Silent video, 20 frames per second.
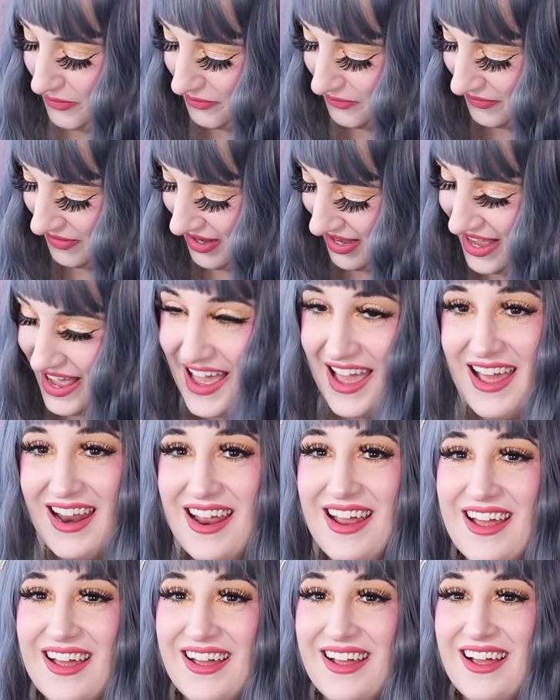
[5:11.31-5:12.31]
what?
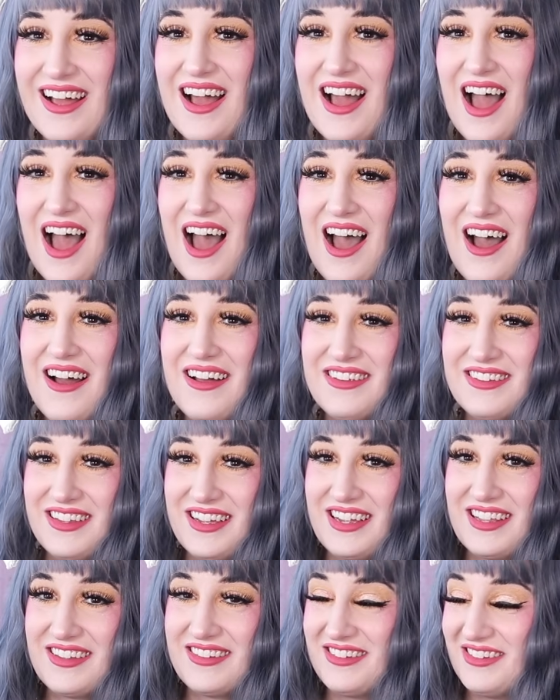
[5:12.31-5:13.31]
I was
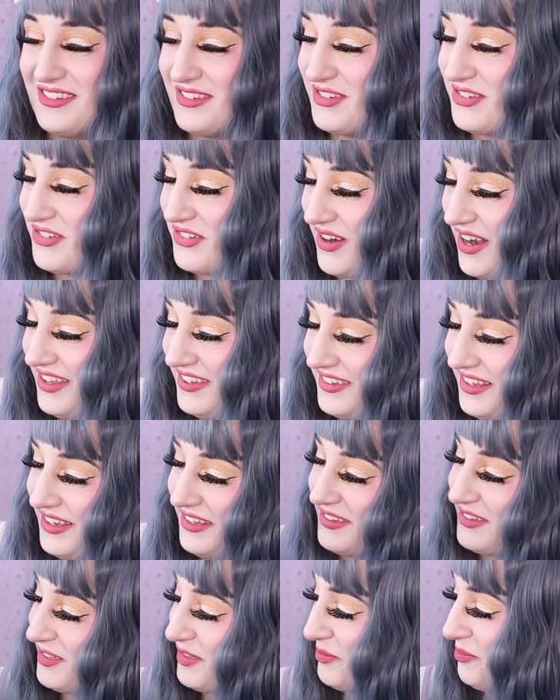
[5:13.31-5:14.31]
like, is this dress
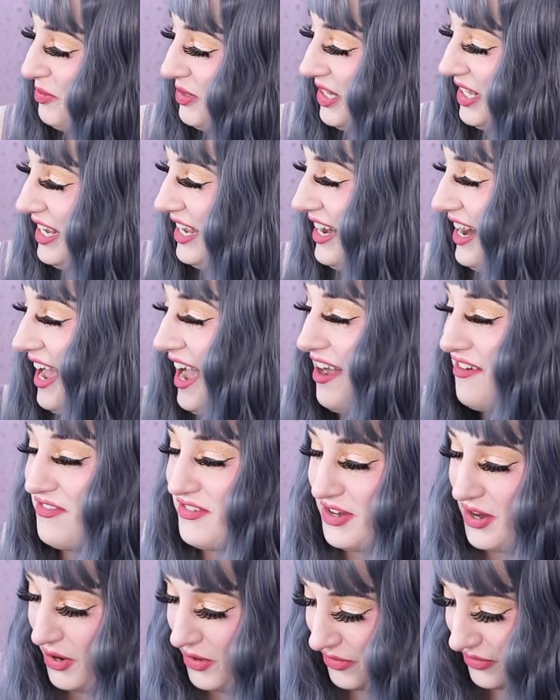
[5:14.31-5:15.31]
like split in
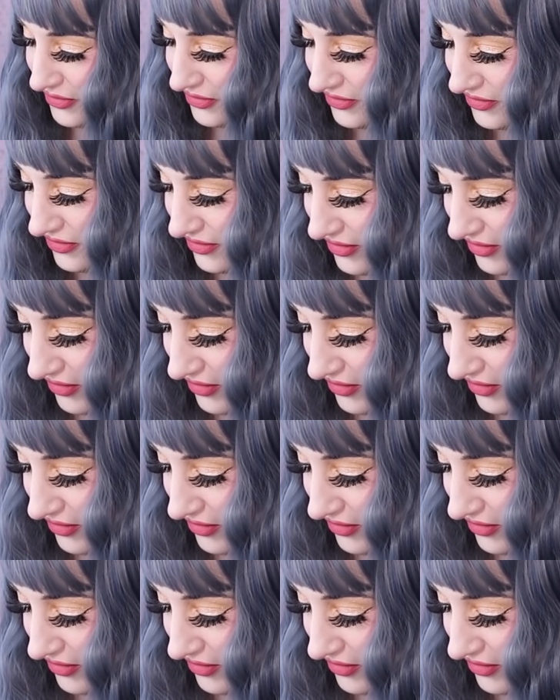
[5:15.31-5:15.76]
half? No, there's